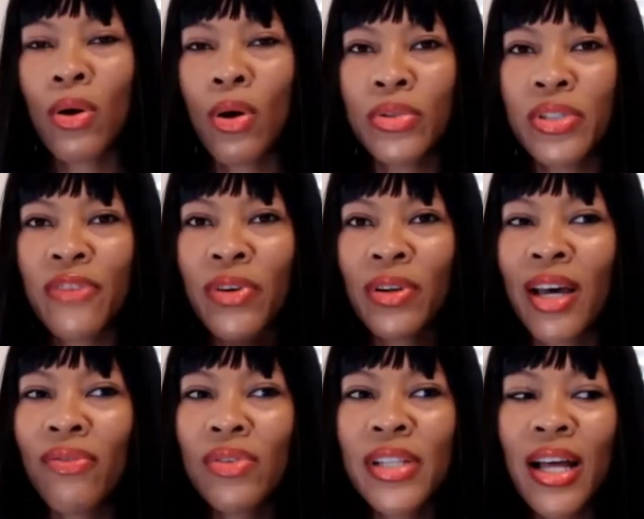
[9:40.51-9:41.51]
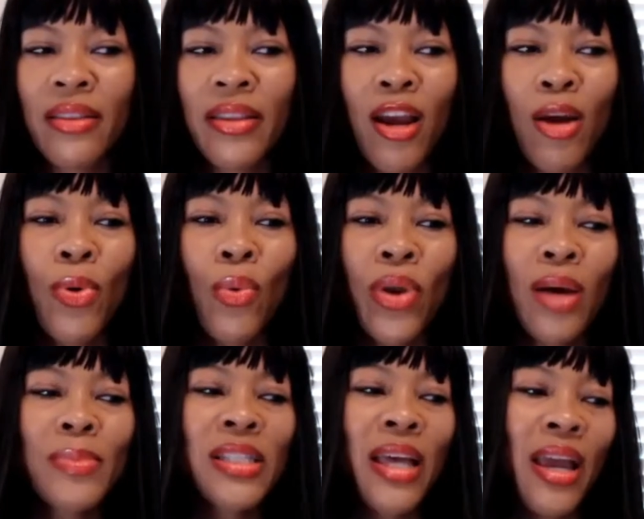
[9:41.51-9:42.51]
on, different levels out there, but what
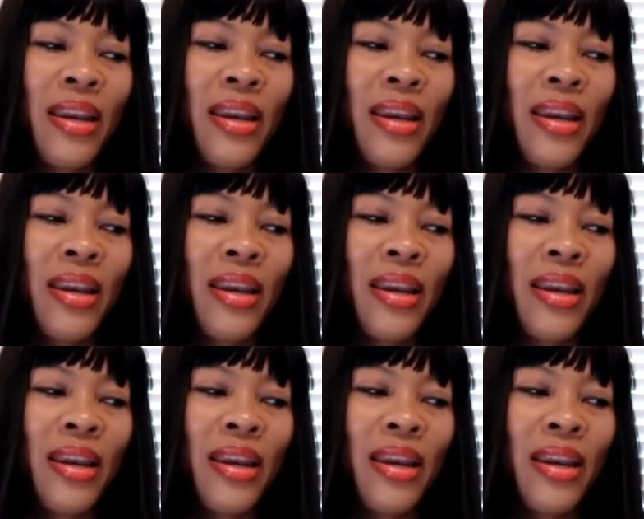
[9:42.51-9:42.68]
I'm saying